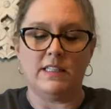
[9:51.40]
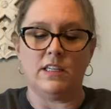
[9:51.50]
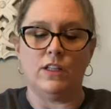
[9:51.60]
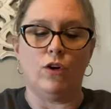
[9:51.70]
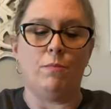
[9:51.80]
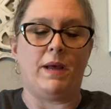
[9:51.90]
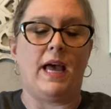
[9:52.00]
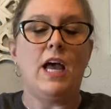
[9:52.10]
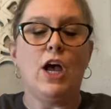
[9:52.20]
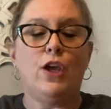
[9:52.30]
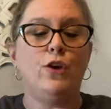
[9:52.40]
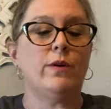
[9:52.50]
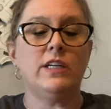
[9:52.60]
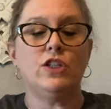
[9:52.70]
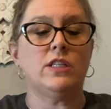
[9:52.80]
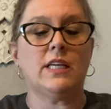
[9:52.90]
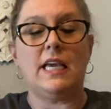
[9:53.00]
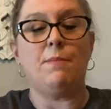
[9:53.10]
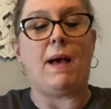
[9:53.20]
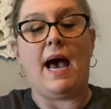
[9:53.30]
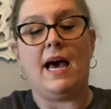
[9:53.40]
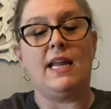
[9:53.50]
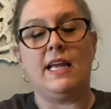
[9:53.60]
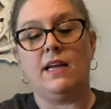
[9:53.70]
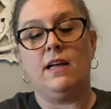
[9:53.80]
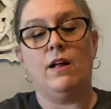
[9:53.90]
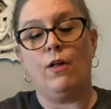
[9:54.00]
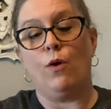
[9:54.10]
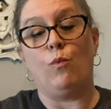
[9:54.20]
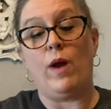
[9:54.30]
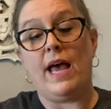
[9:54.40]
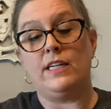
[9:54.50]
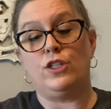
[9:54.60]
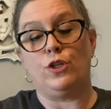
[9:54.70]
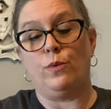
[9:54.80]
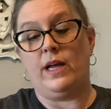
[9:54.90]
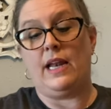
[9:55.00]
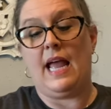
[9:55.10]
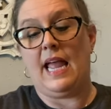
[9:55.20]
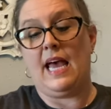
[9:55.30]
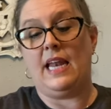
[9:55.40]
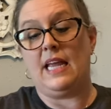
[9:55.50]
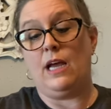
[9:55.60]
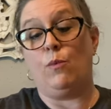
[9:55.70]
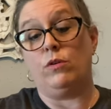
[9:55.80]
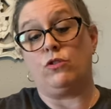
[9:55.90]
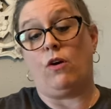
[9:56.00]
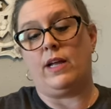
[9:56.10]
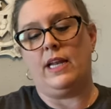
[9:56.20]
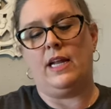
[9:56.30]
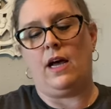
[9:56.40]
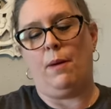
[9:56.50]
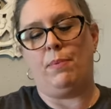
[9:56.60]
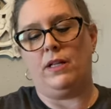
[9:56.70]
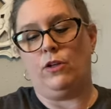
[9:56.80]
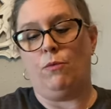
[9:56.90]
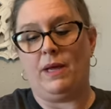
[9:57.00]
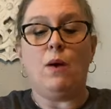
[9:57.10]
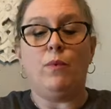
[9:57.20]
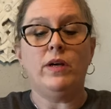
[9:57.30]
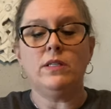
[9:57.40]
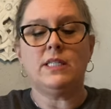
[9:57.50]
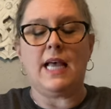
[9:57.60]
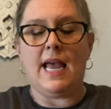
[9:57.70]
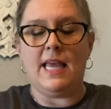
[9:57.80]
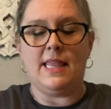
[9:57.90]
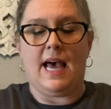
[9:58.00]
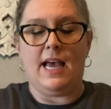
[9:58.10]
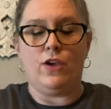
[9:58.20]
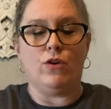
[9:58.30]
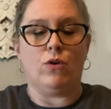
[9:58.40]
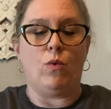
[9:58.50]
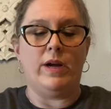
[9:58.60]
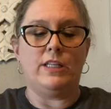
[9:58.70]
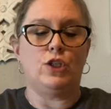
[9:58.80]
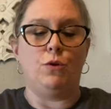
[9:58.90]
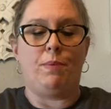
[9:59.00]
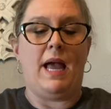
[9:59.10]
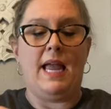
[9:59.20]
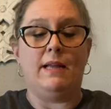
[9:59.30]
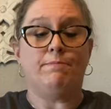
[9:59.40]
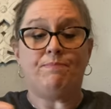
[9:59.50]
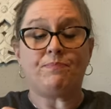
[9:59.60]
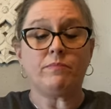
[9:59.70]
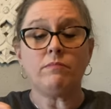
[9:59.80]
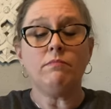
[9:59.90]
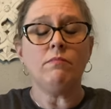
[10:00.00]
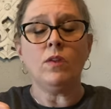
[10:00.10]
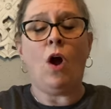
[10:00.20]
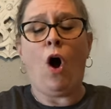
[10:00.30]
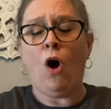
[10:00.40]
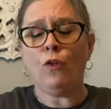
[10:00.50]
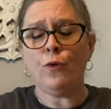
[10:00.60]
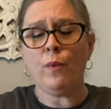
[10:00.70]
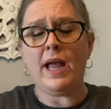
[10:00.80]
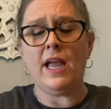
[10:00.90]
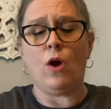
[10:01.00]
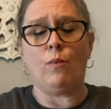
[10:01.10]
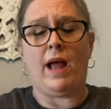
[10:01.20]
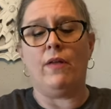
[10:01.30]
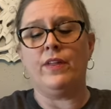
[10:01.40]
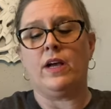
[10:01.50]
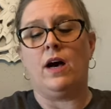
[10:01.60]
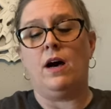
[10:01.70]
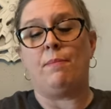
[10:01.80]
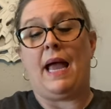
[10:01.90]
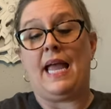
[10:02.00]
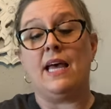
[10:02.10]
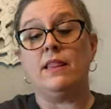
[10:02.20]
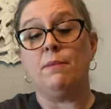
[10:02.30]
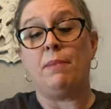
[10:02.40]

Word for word: It's a little bit. You can just keep adding red to it and it will darken it up a little bit. I will say that you're going to paint all the way around the cup and the